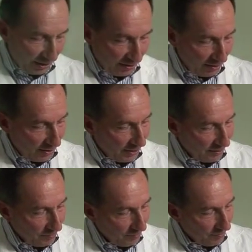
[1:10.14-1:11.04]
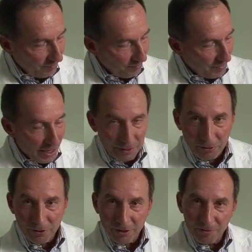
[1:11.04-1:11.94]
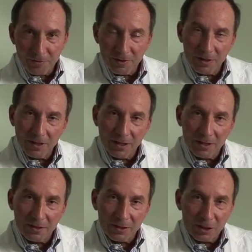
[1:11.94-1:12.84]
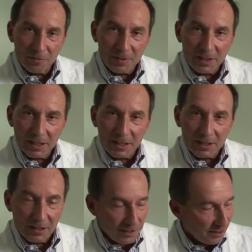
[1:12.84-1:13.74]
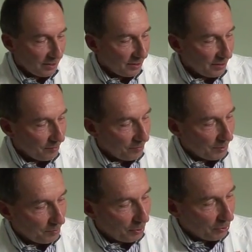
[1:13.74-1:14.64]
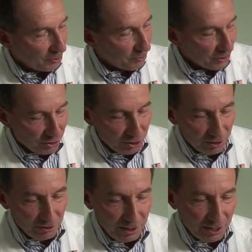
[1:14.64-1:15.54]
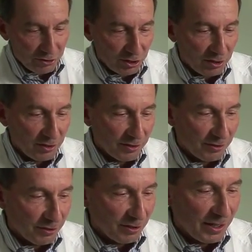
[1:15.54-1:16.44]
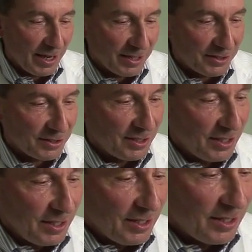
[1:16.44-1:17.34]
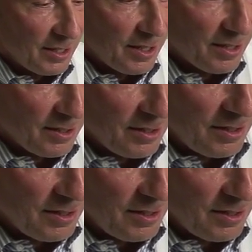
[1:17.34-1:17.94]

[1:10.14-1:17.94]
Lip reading: a model of the human knee. The bony structures here are actually clear glass, and